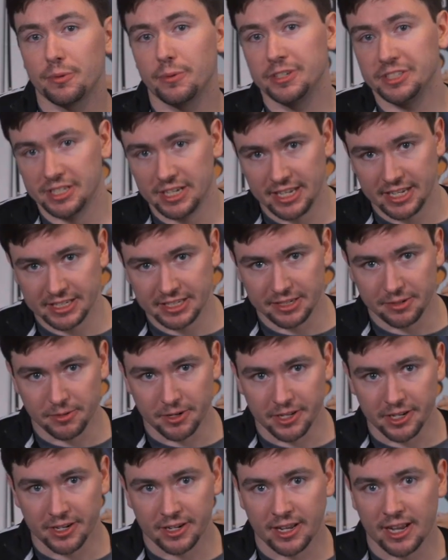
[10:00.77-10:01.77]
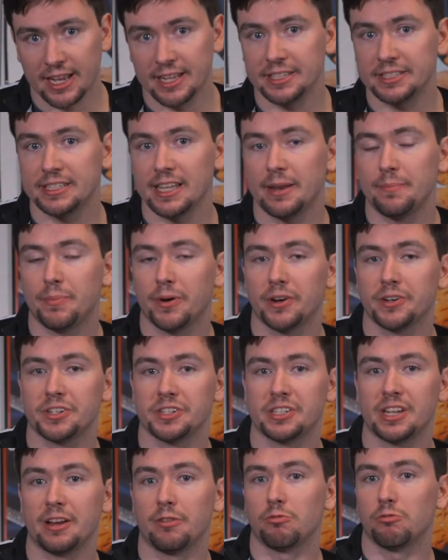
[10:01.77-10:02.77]
was an easy one. I instead
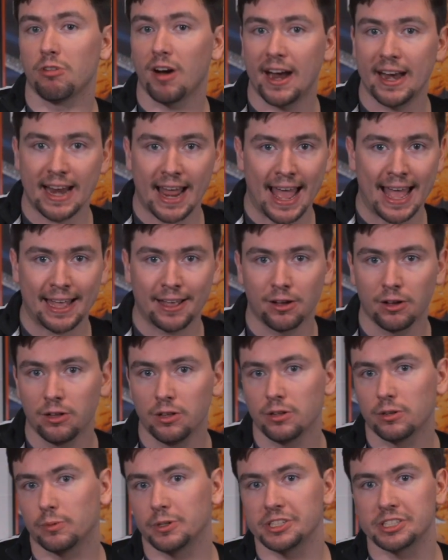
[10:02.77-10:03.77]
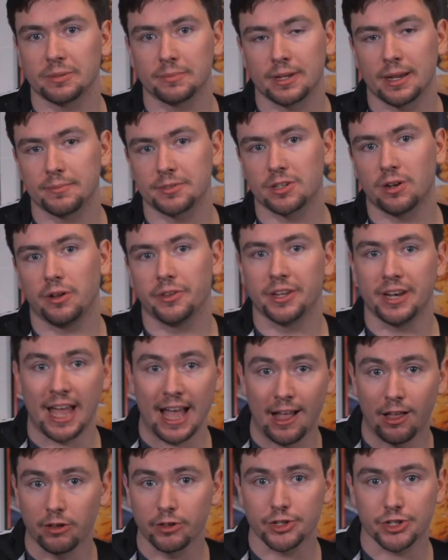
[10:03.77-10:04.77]
purchased a right angle, or what's sometimes called an
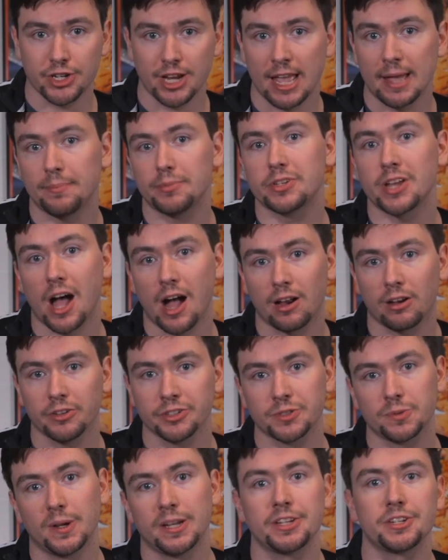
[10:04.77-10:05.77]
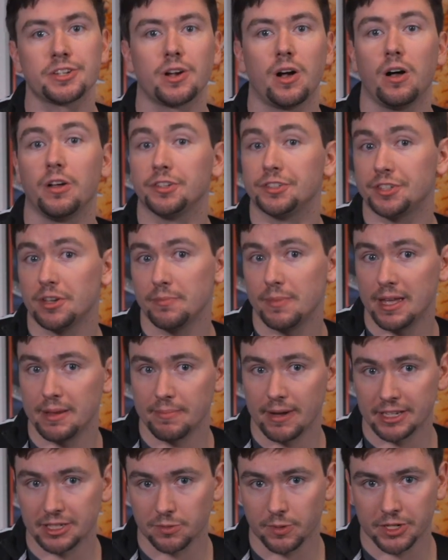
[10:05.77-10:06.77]
L-shaped toggle switch, also made
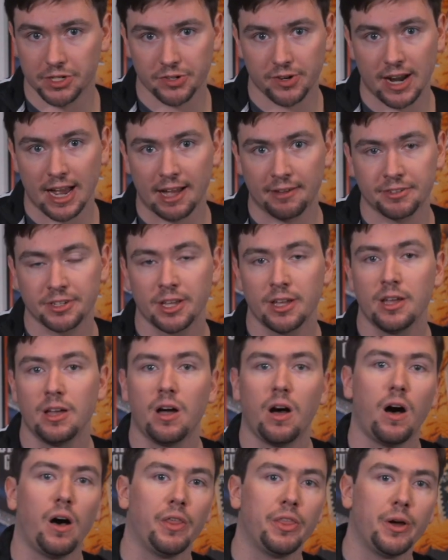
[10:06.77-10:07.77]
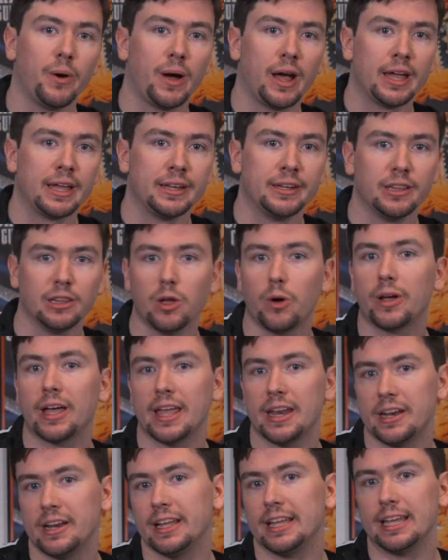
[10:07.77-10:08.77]
by Switchcraft, although I
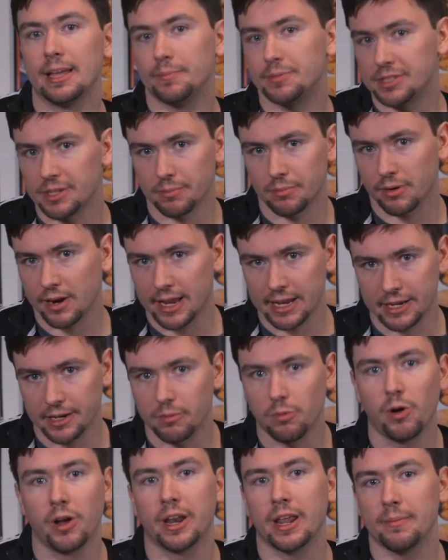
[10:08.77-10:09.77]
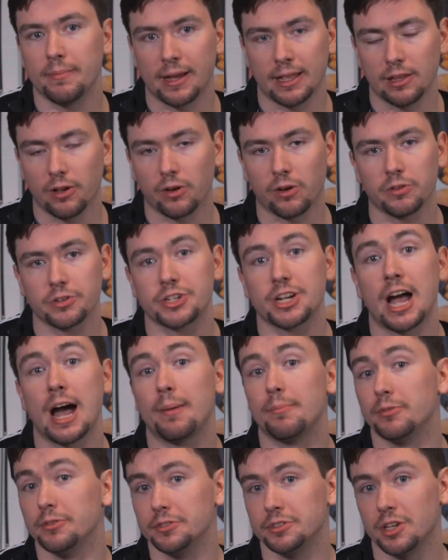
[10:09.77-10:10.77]
located a Gibson branded one at my local shop,
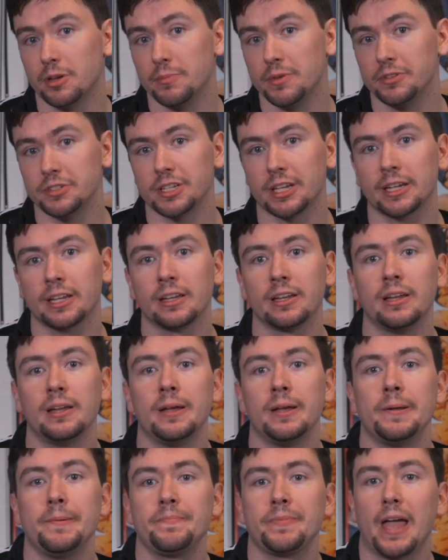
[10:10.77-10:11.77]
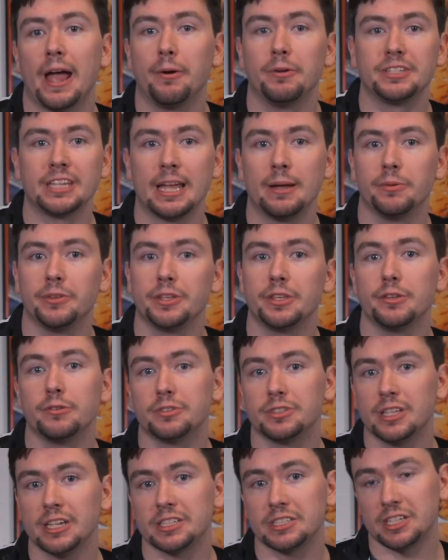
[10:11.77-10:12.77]
Russo Music. I was able to use
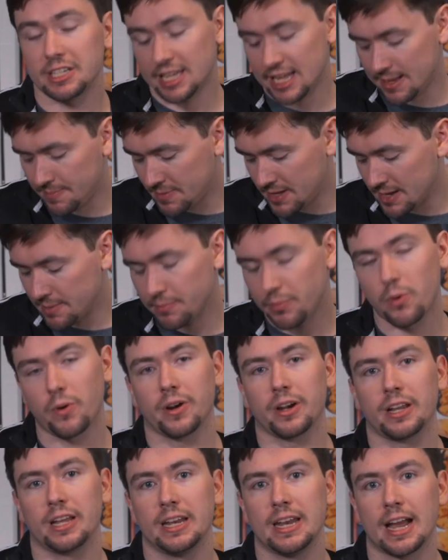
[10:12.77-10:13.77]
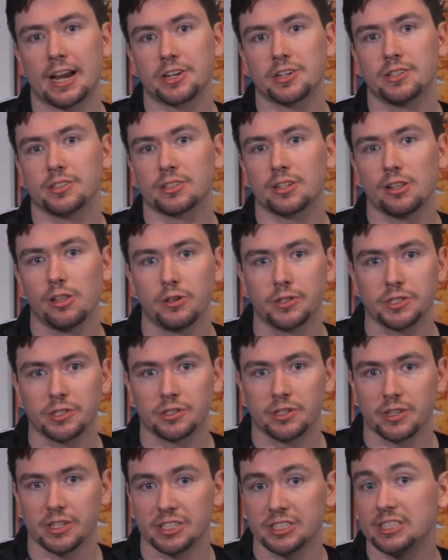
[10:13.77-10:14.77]
this to keep the important connections closer
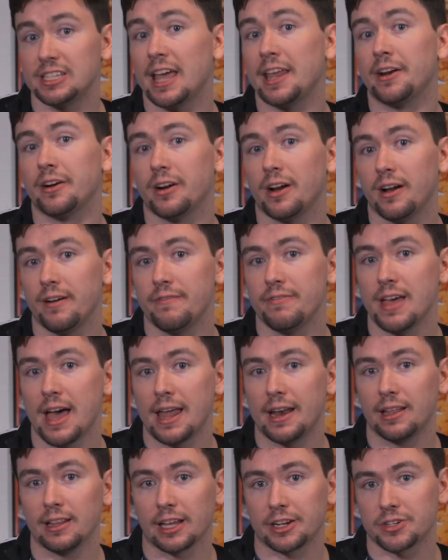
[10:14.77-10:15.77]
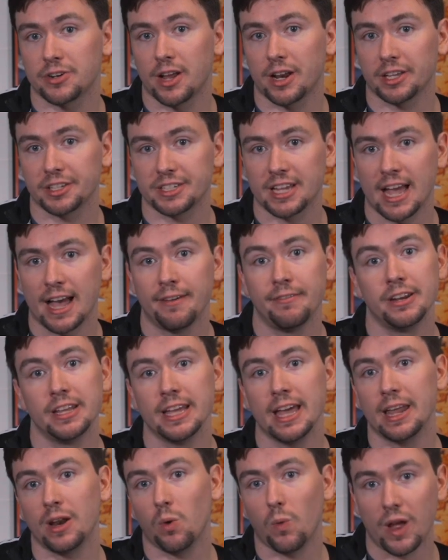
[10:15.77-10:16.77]
to the center of that electronics cavity
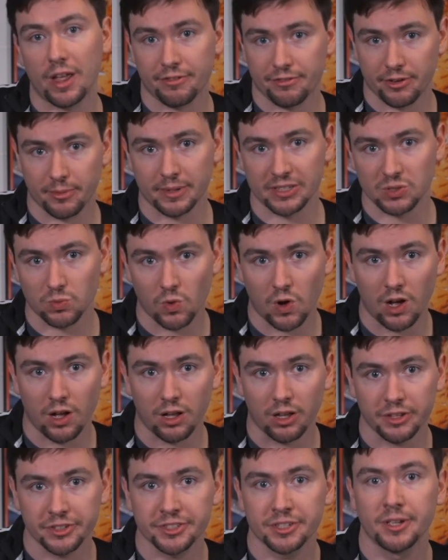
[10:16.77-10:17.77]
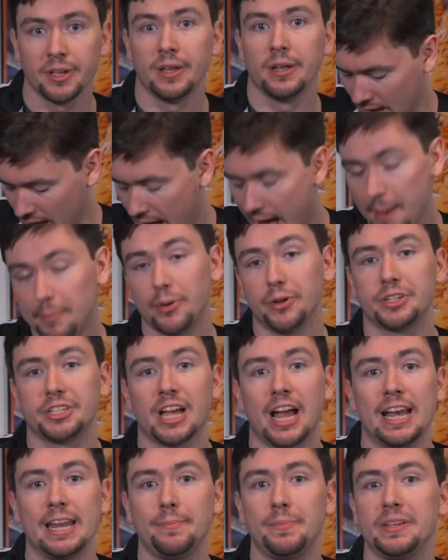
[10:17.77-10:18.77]
and away from its walls. I put
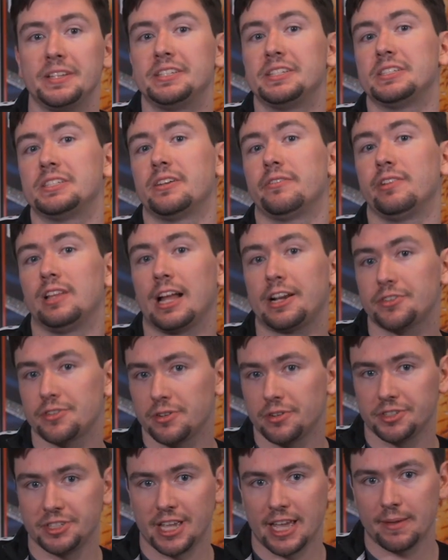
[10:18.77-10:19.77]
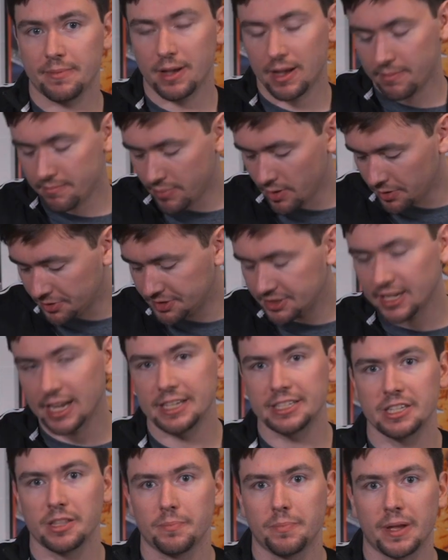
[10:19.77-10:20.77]
tiny pieces of electrical tape on both sides
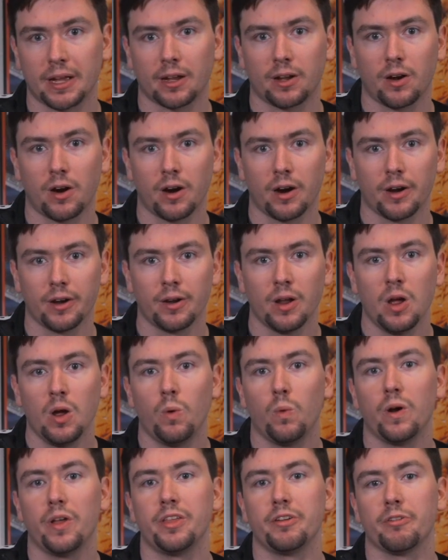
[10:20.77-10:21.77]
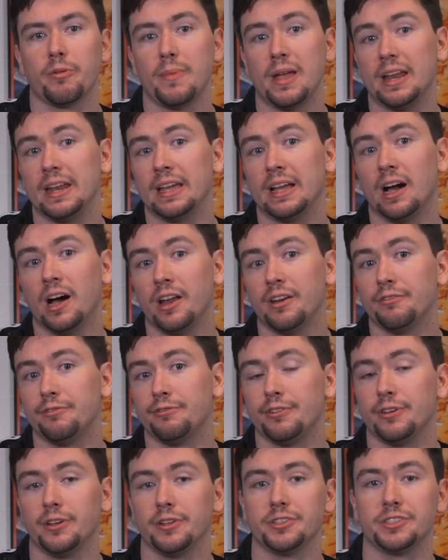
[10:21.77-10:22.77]
of the pickguard where the remaining
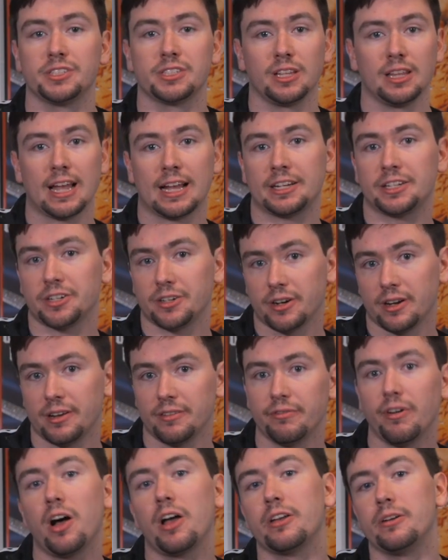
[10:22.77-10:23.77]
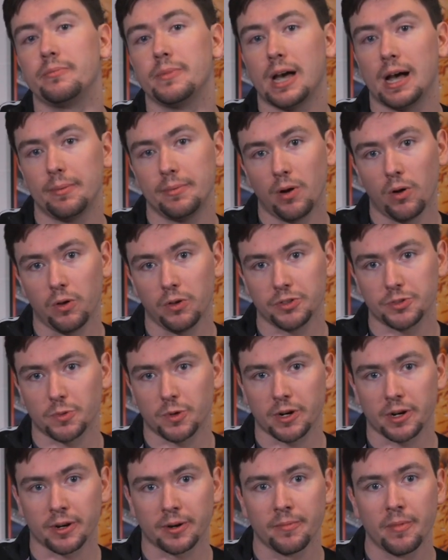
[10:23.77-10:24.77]
unfilled selector and volume knob holes
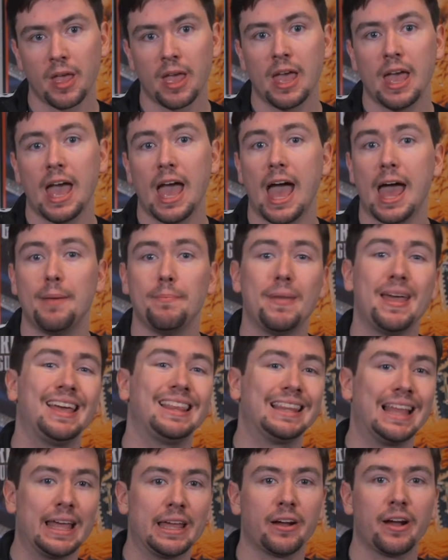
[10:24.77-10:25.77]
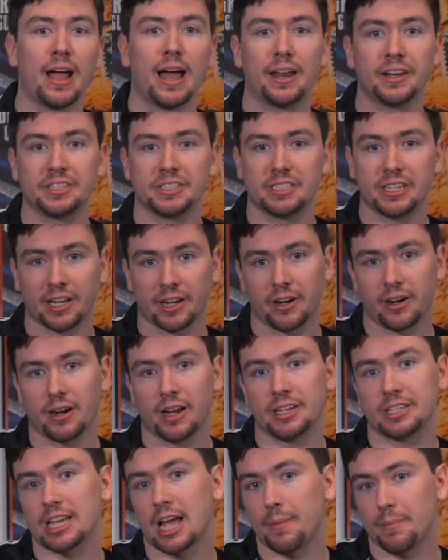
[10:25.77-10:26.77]
were, and may later add a sticker on
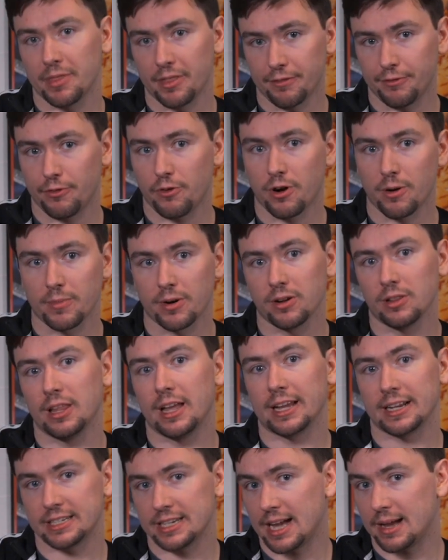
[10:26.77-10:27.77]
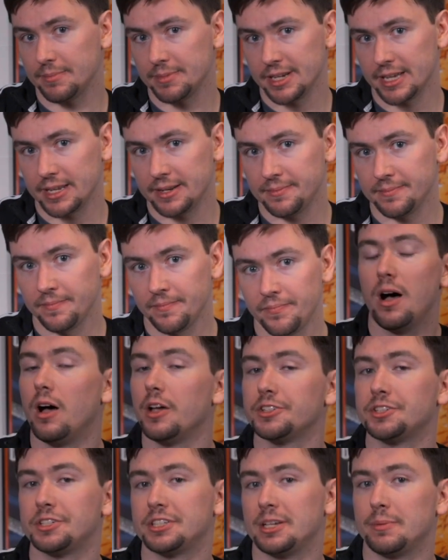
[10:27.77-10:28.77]
top of the former like Thom did.
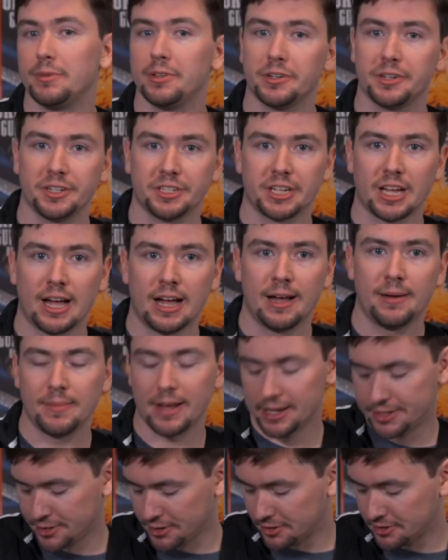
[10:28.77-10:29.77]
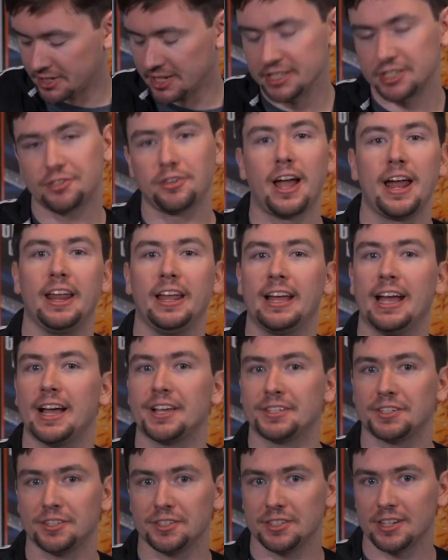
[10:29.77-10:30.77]
Also similar to Thom, I chose a
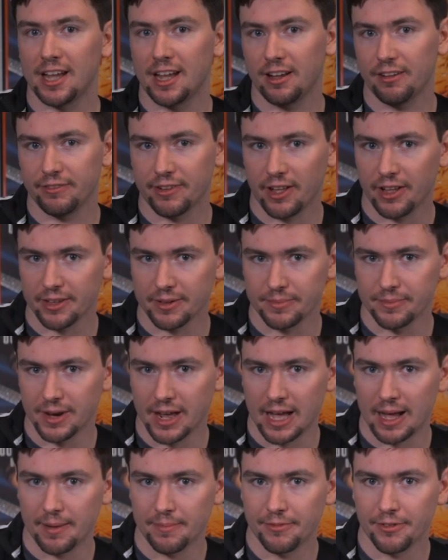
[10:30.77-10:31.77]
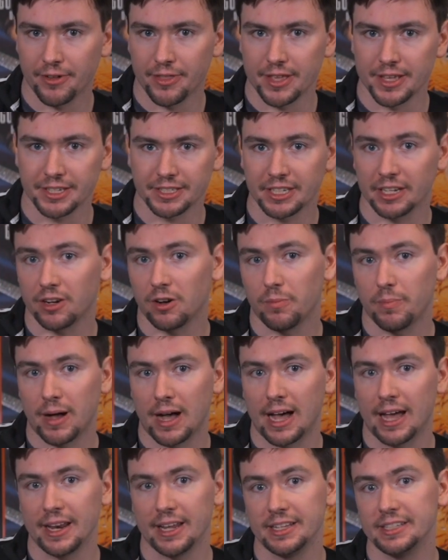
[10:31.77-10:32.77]
Stratocaster style volume knob for the single
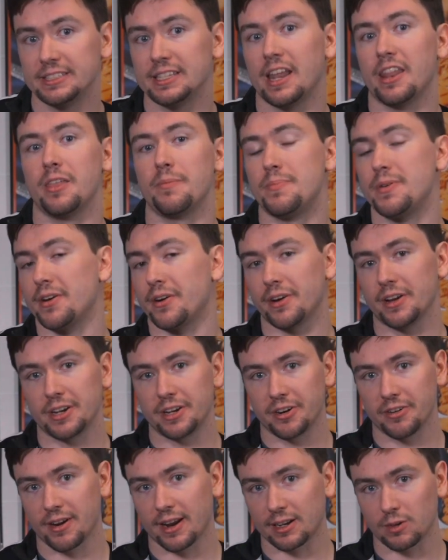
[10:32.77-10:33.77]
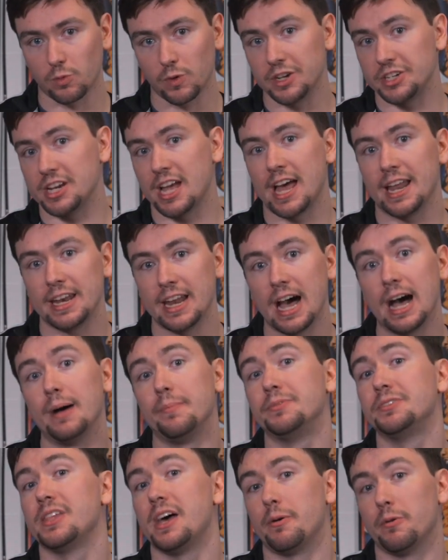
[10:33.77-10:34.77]
pot instead of the period correct witch hat
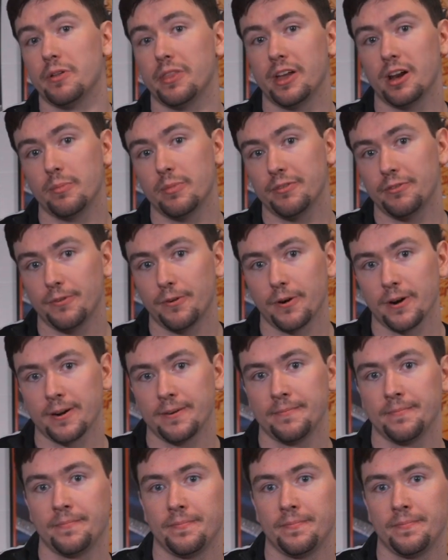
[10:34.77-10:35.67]
knobs that were there before.